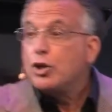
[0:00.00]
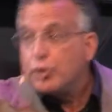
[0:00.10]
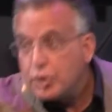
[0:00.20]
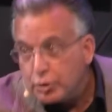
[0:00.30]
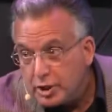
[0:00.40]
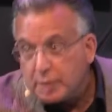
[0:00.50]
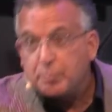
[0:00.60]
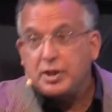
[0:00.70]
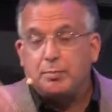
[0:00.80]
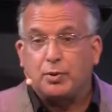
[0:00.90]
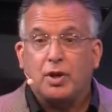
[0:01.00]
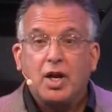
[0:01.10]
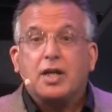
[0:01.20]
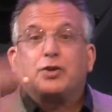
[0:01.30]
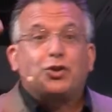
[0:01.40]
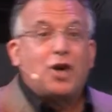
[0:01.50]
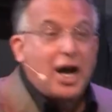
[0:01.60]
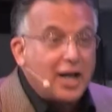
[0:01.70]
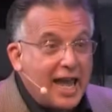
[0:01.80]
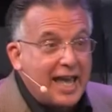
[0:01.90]
you're a unique people. Not sure
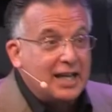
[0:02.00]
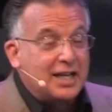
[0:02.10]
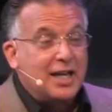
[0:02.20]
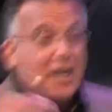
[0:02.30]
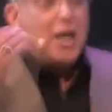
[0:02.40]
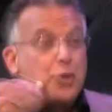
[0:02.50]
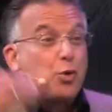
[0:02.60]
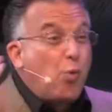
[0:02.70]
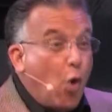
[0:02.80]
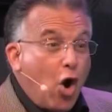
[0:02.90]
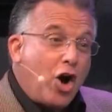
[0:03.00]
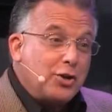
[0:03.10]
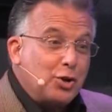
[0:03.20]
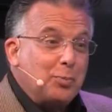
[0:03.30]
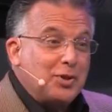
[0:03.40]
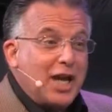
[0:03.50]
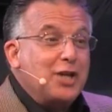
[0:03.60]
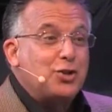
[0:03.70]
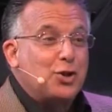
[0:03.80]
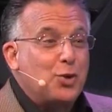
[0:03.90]
how to handle it. The raw
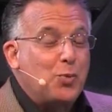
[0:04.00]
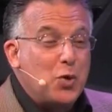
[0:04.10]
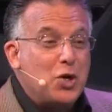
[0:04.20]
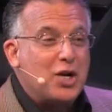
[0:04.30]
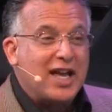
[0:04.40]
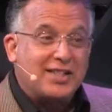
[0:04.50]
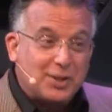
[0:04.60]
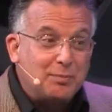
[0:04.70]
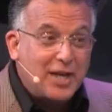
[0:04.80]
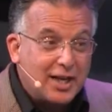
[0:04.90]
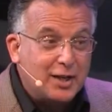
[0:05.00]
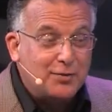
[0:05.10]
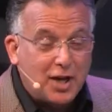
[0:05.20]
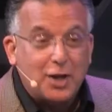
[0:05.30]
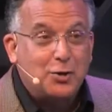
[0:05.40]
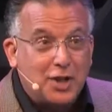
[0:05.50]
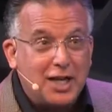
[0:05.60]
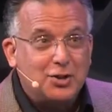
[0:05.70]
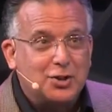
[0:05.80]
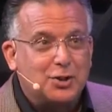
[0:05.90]
interpretation of the word has some negative
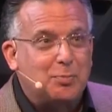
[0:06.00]
connotations,